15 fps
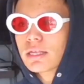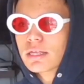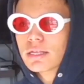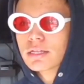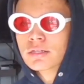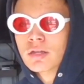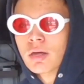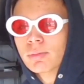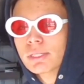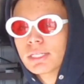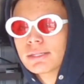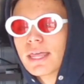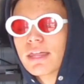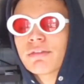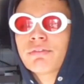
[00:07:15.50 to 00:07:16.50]
Something
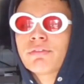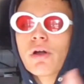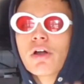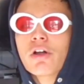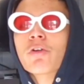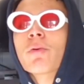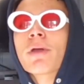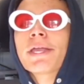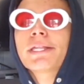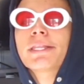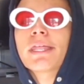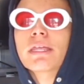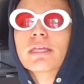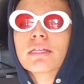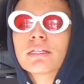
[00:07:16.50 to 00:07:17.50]
that's far away,
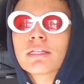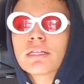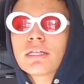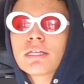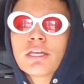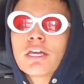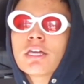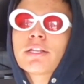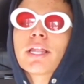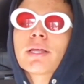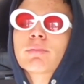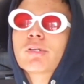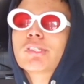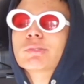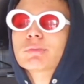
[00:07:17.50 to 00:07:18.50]
like,
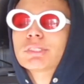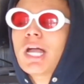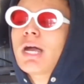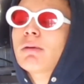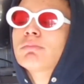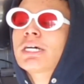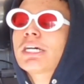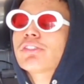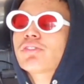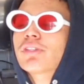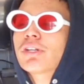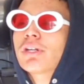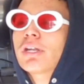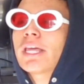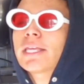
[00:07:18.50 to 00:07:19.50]
bro, I'm not trying
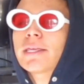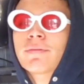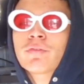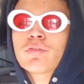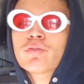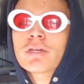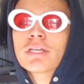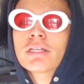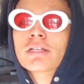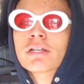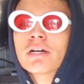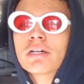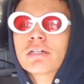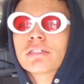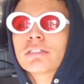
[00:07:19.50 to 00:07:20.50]
to, like, if you
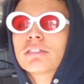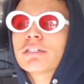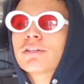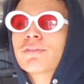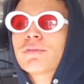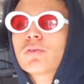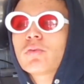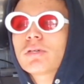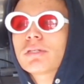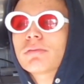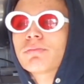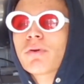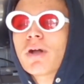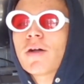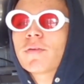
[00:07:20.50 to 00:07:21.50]
in
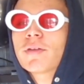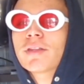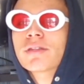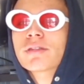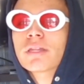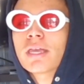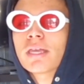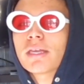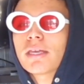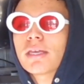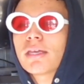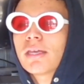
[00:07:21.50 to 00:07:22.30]
Providence, like,